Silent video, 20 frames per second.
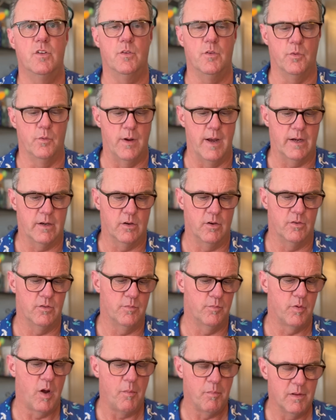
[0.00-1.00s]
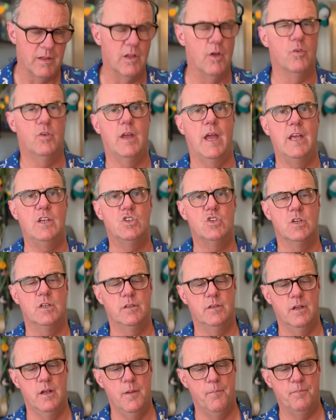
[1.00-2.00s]
the records, probably
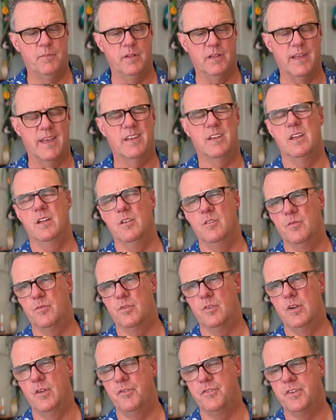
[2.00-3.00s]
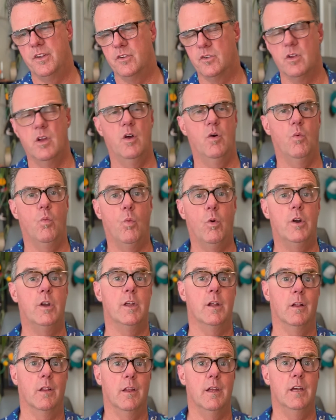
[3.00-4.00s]
location, like in, for instance, where do
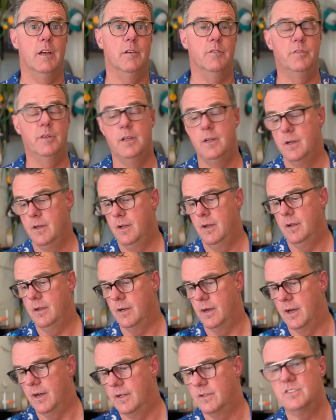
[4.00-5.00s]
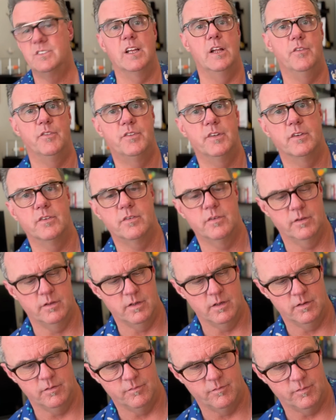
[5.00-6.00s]
you live, census
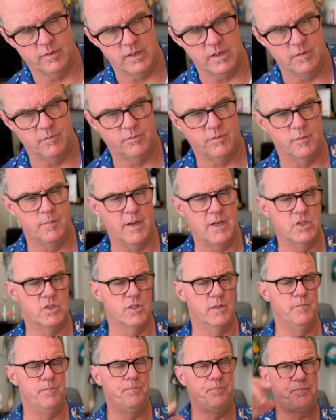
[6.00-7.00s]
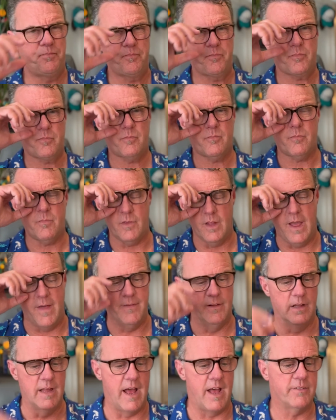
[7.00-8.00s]
information. And
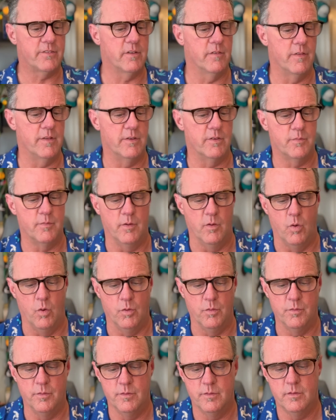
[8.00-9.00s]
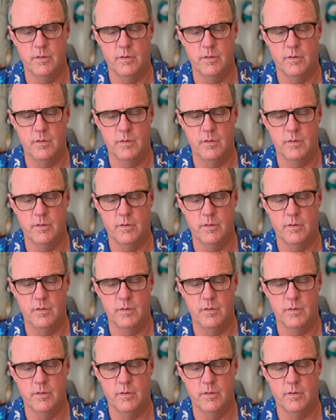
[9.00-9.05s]
the last of this whole